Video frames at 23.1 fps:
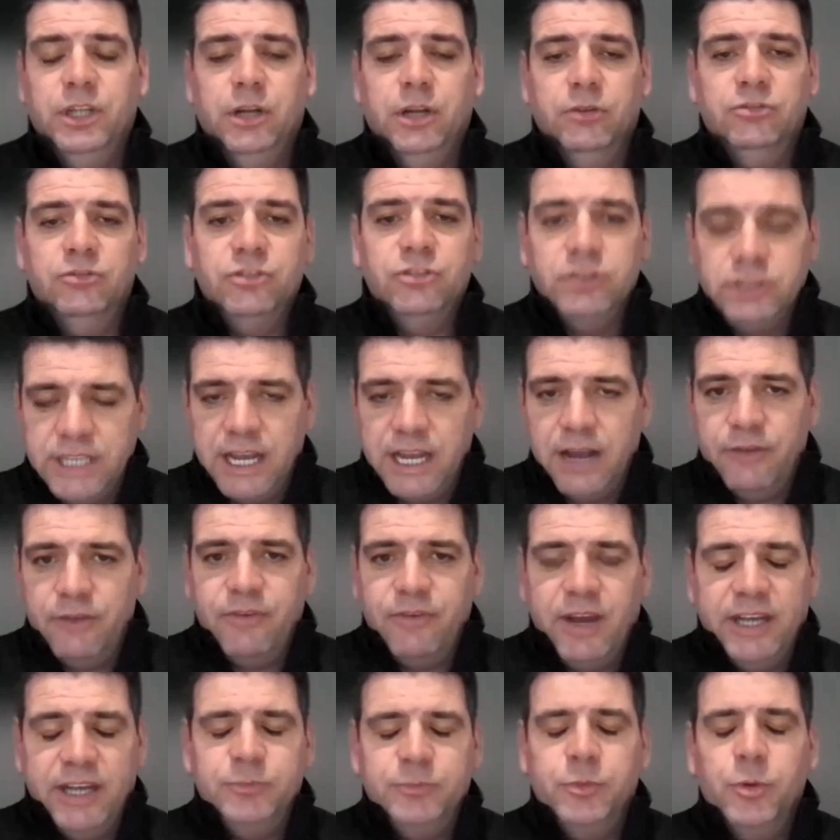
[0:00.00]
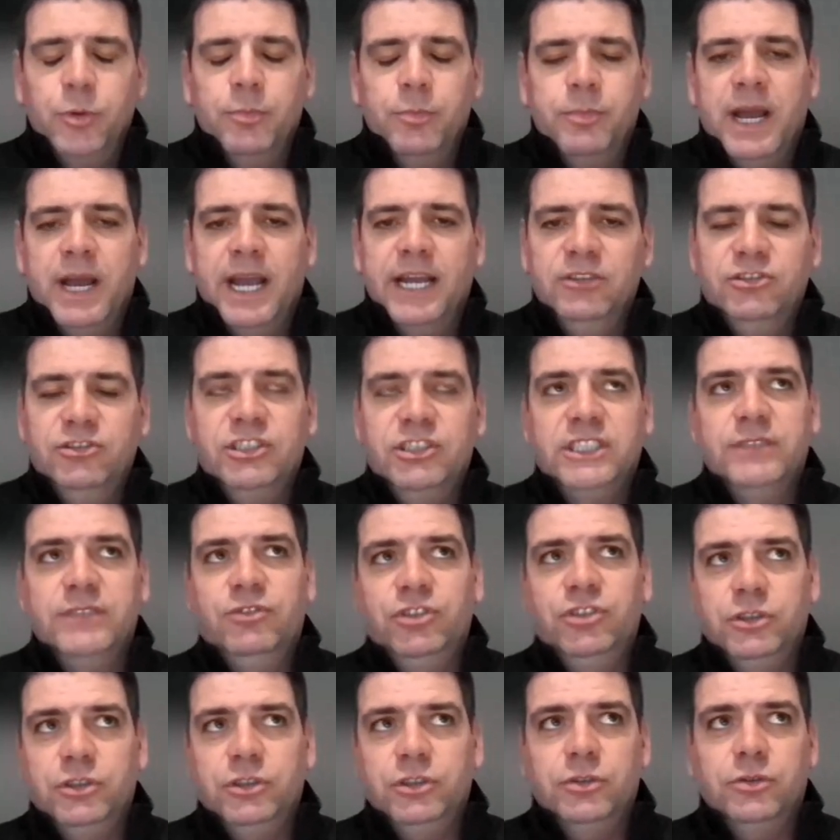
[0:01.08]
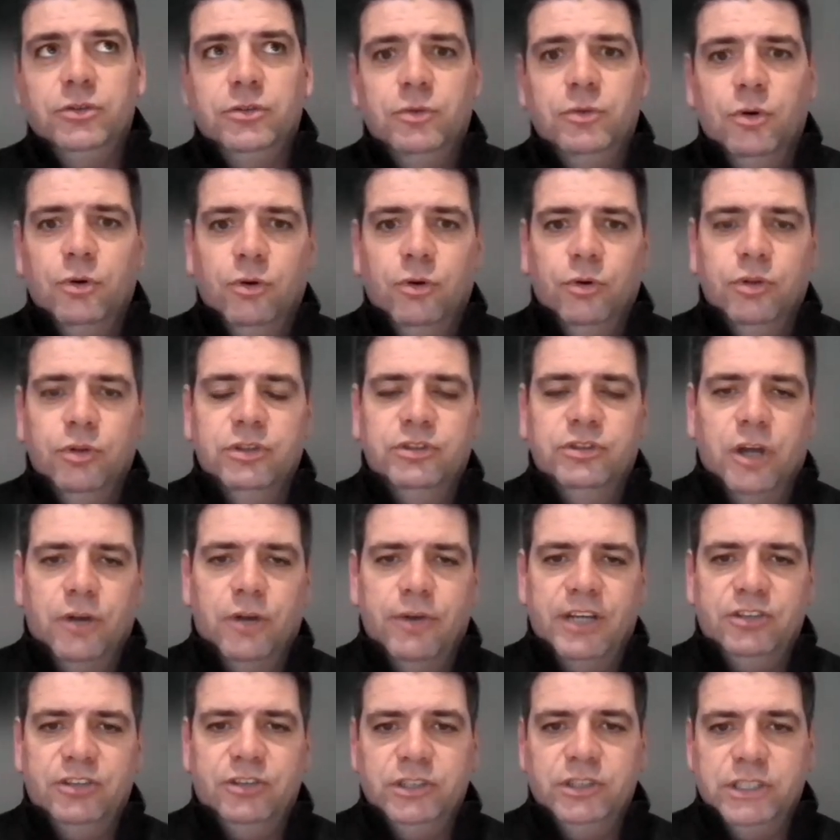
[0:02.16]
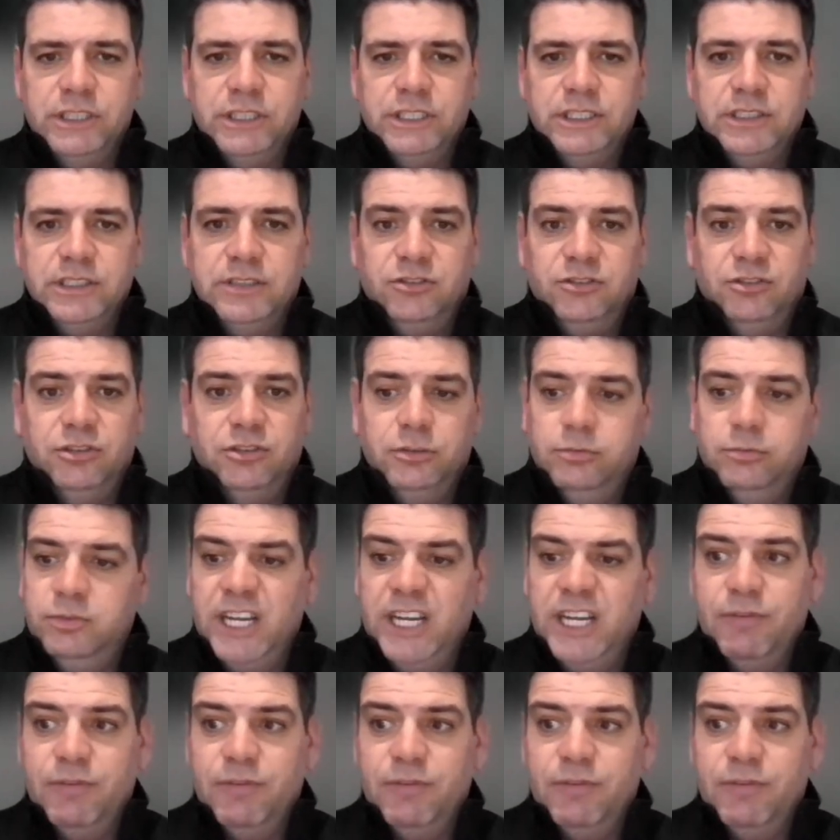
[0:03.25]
You know, certainly our Facebook page gives you all the direction you need to